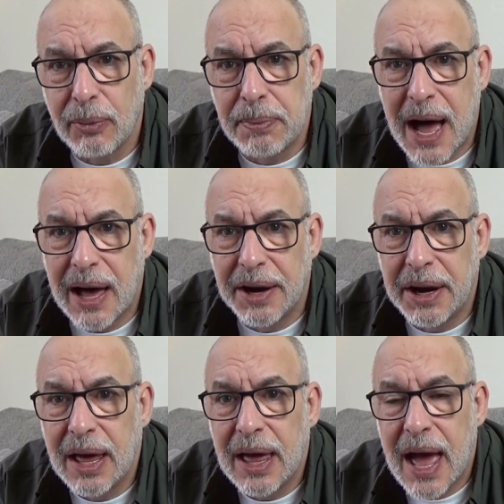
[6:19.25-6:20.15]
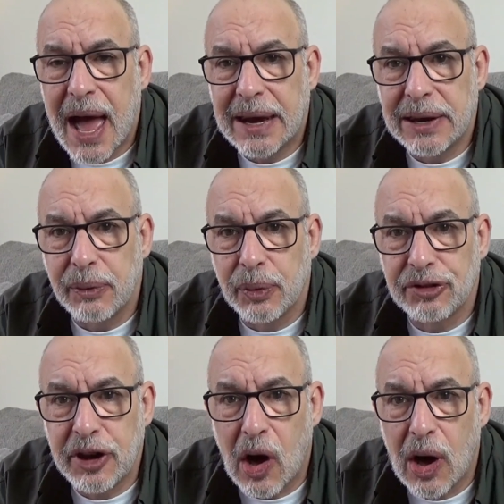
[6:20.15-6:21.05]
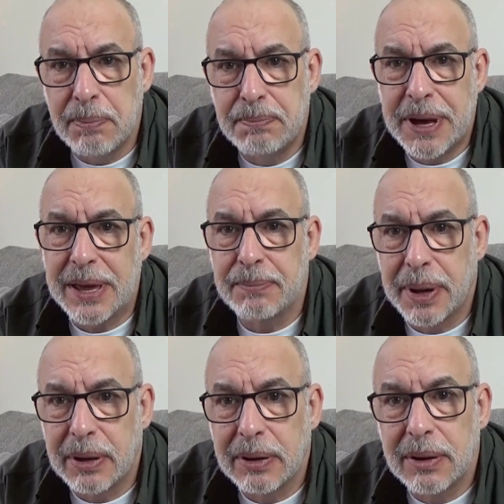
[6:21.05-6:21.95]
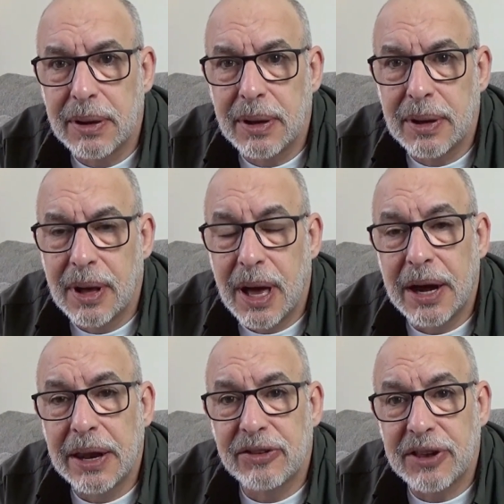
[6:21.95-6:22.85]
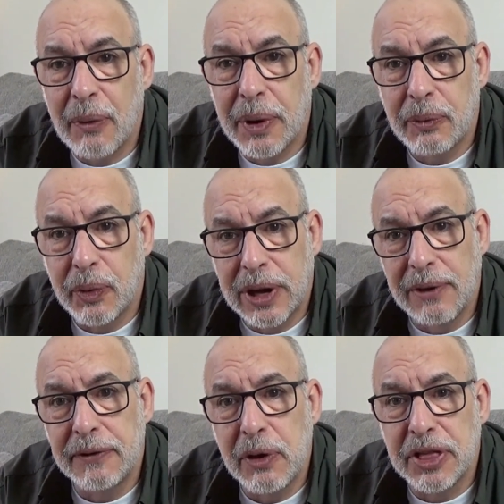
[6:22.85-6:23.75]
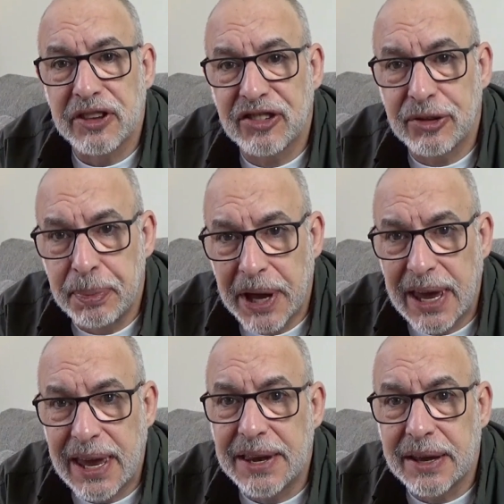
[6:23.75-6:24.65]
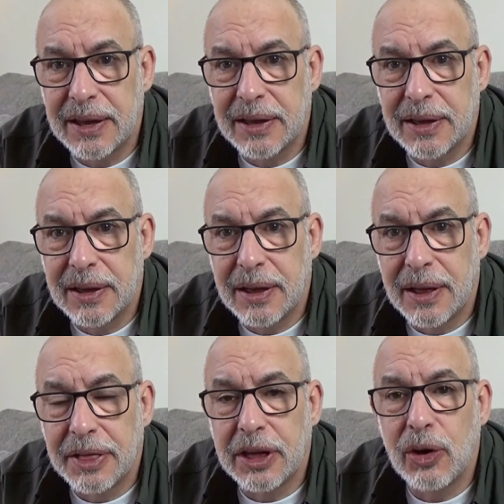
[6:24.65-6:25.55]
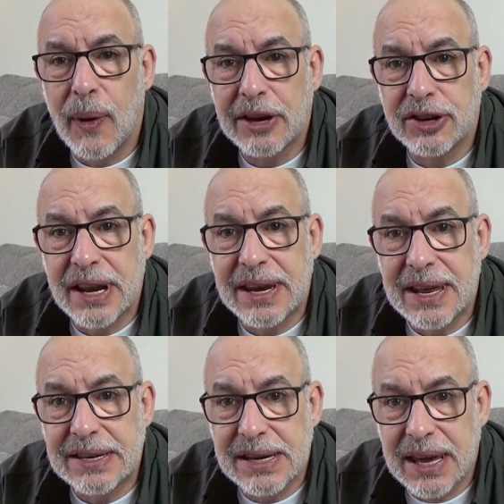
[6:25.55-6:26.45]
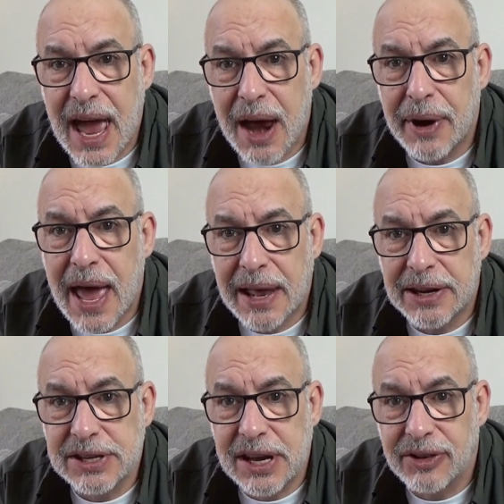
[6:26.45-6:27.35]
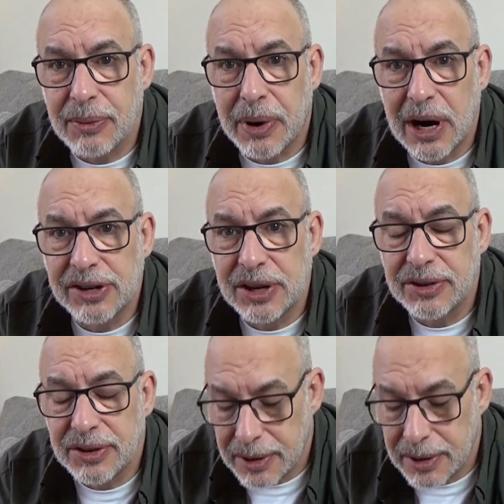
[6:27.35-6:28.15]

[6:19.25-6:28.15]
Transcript: button and it will start a beep. And so it will give you the speed that you actually need to carry out the chest compressions.